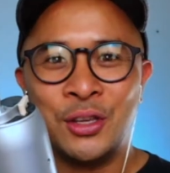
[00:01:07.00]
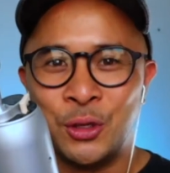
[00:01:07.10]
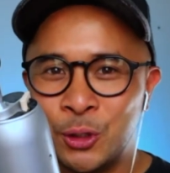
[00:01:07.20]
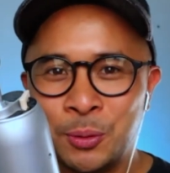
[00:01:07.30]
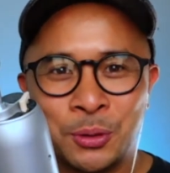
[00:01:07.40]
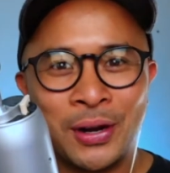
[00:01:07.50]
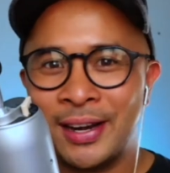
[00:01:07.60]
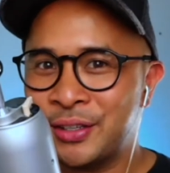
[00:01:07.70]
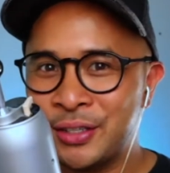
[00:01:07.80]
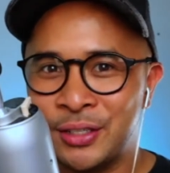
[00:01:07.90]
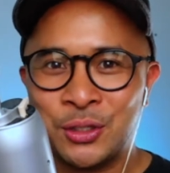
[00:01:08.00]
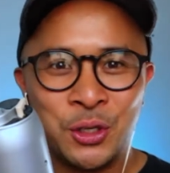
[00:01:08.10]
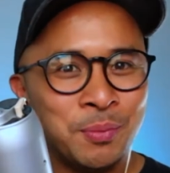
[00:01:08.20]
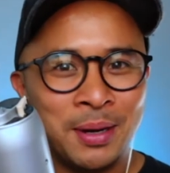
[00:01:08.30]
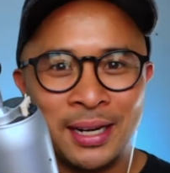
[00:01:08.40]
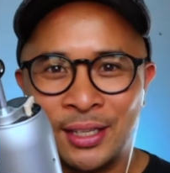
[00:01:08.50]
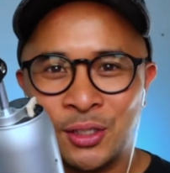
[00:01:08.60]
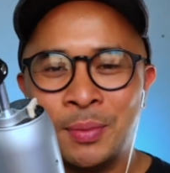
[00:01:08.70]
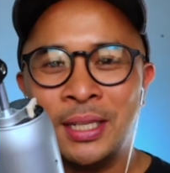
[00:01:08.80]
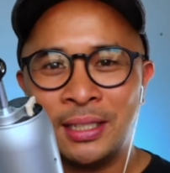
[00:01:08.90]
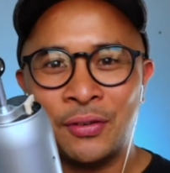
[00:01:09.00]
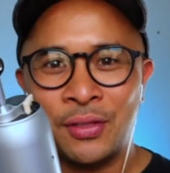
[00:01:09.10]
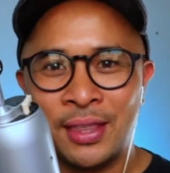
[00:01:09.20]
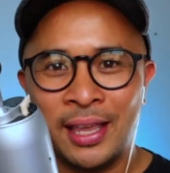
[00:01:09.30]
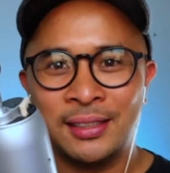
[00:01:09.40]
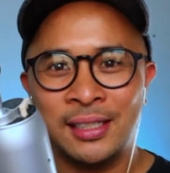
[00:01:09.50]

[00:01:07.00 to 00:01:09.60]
YouTube strategies, TubeBuddy, so many different things.